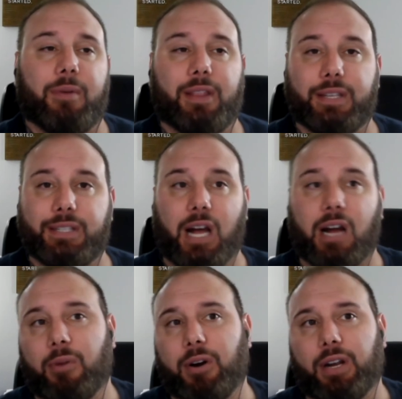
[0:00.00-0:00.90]
the
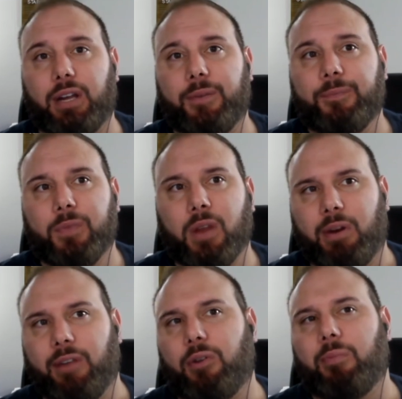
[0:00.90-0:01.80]
stock market,
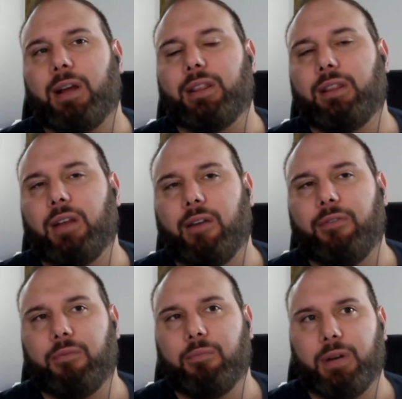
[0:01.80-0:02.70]
but I feel about, I,
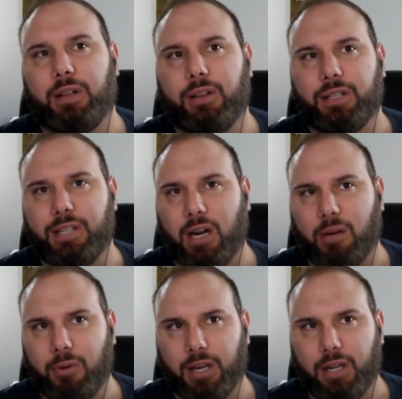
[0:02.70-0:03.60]
but the stock
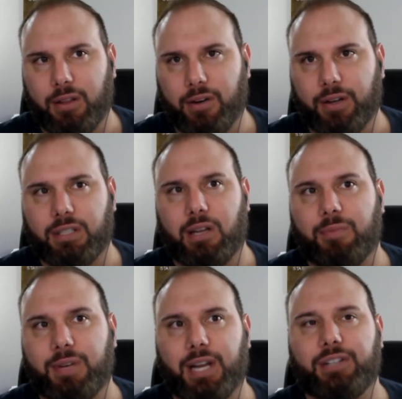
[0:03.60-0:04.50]
market, there is a
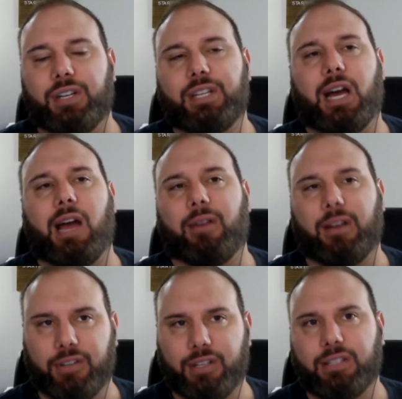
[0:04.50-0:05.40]
temptation to time it
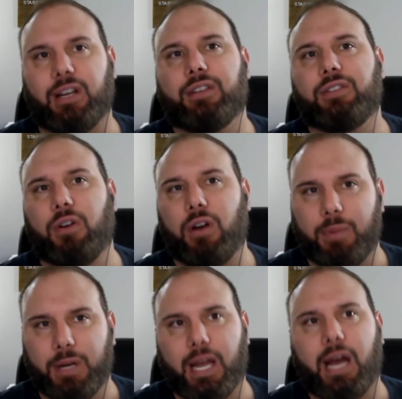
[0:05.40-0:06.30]
because it does go up
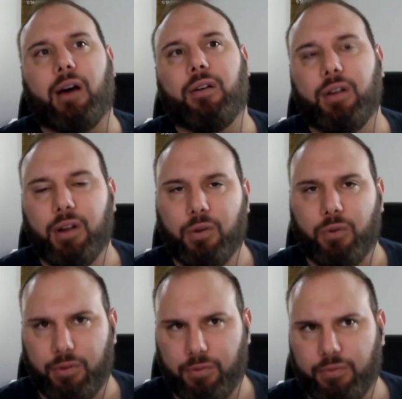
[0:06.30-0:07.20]
and down
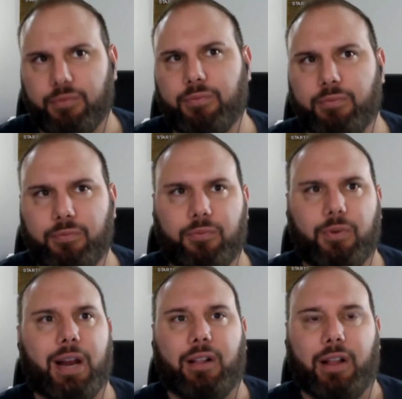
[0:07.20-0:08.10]
with
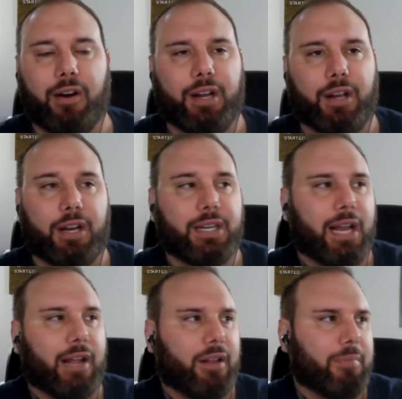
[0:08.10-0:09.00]
regularity on a
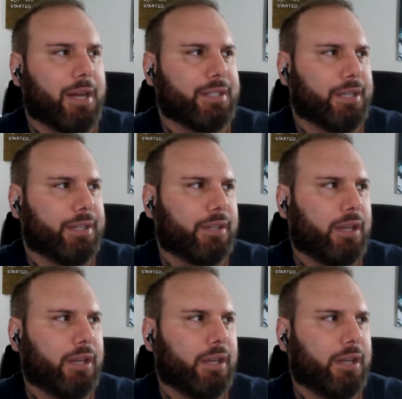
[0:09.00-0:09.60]
daily basis